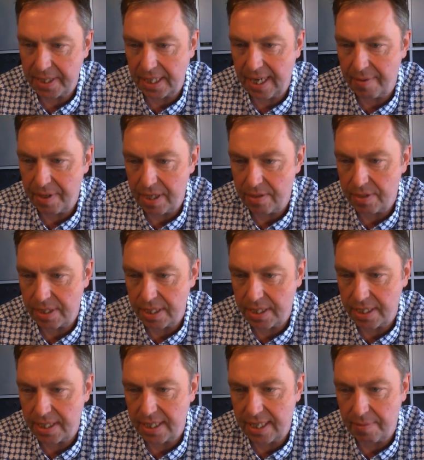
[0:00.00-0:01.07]
allowing users
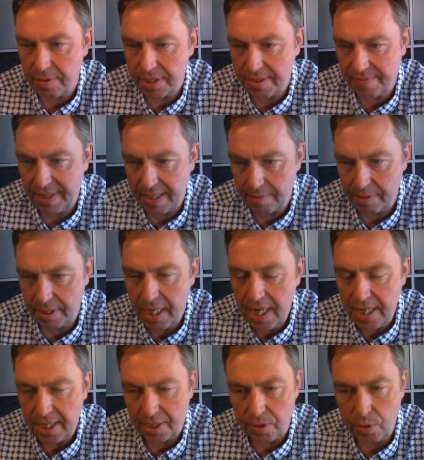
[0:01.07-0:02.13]
to see what's available
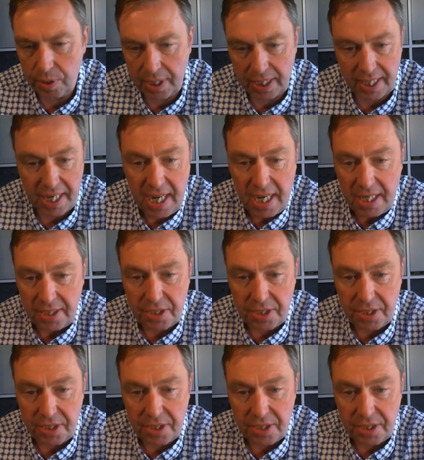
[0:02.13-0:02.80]
accordingly? Yeah.